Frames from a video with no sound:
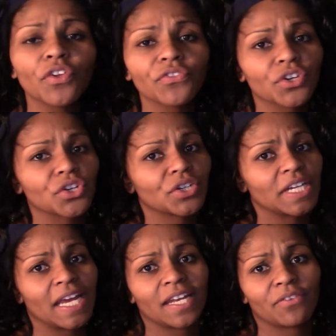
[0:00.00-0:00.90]
for
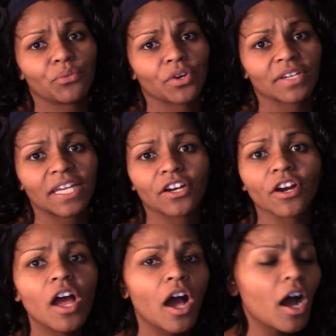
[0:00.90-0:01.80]
creative work here.
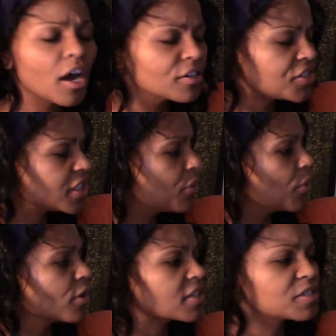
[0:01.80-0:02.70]
Artsy
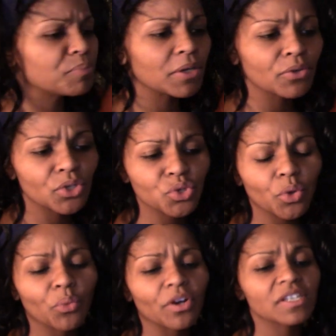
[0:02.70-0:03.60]
work,
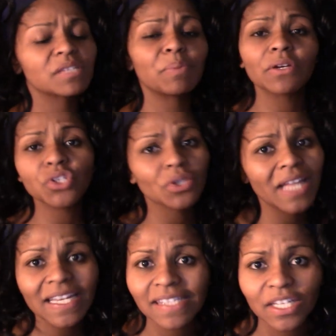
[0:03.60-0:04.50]
spiritual work,
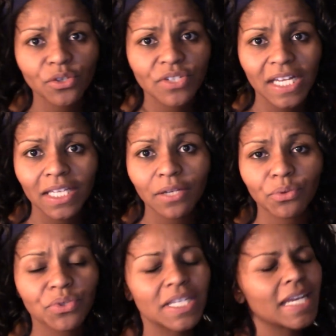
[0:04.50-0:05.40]
spiritualizing your daily
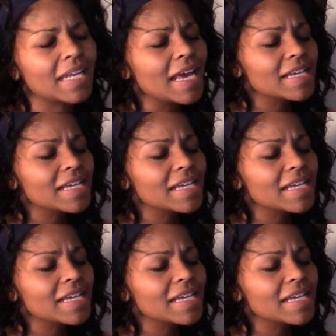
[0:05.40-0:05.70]
routine,